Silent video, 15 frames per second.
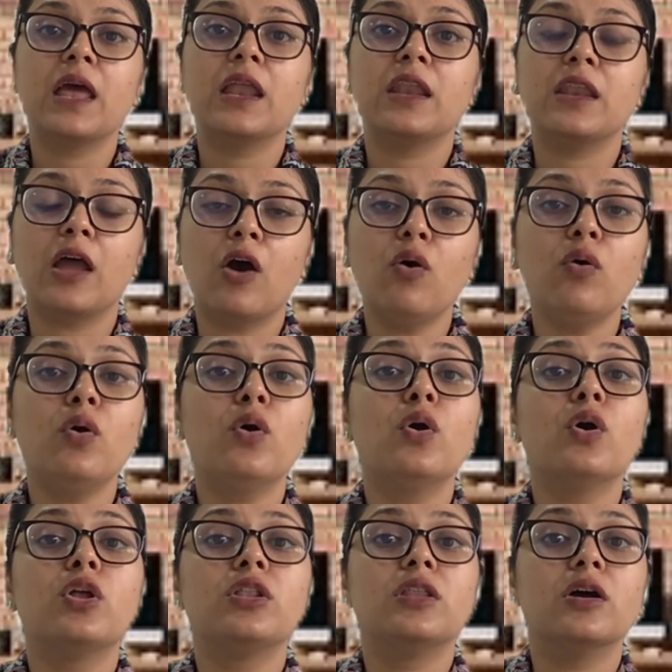Now,
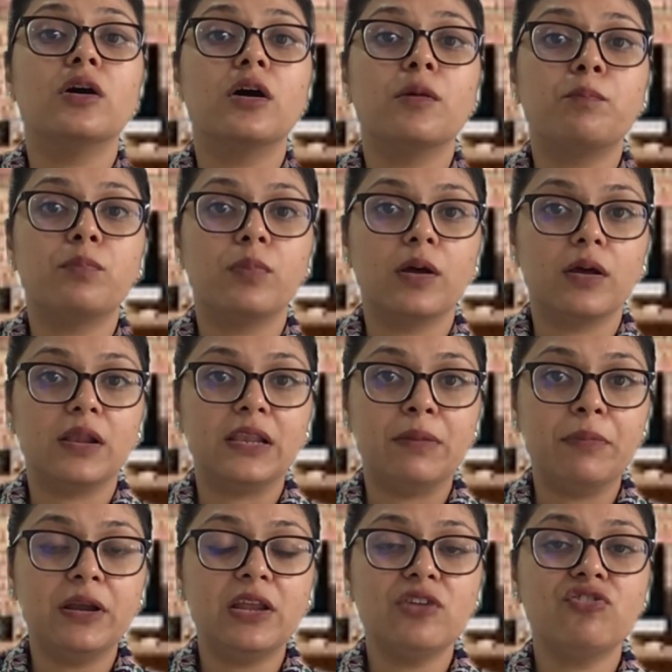the
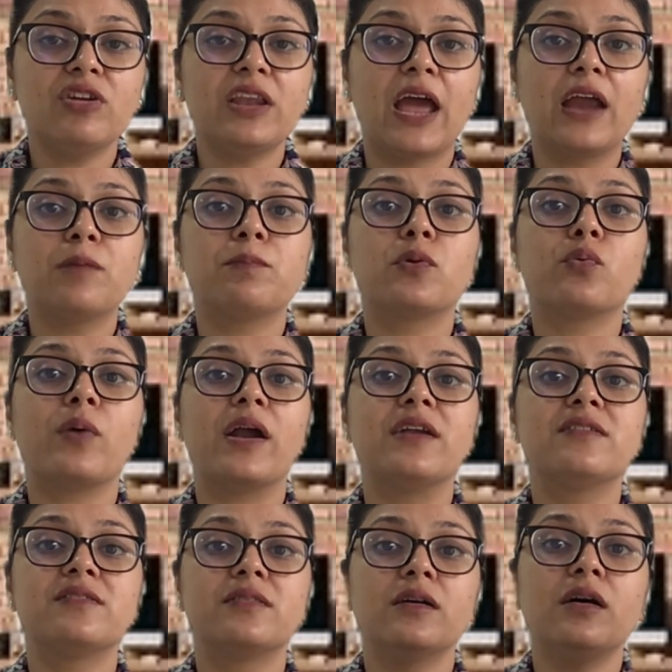Limitation Act
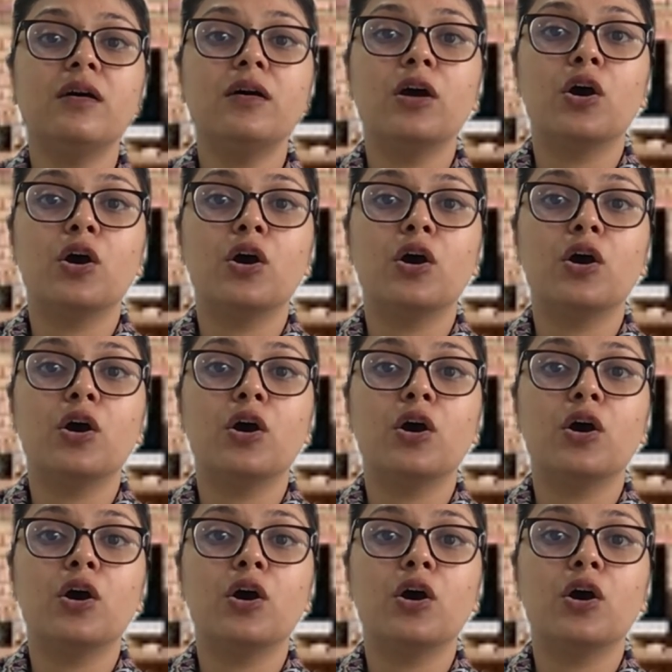provides the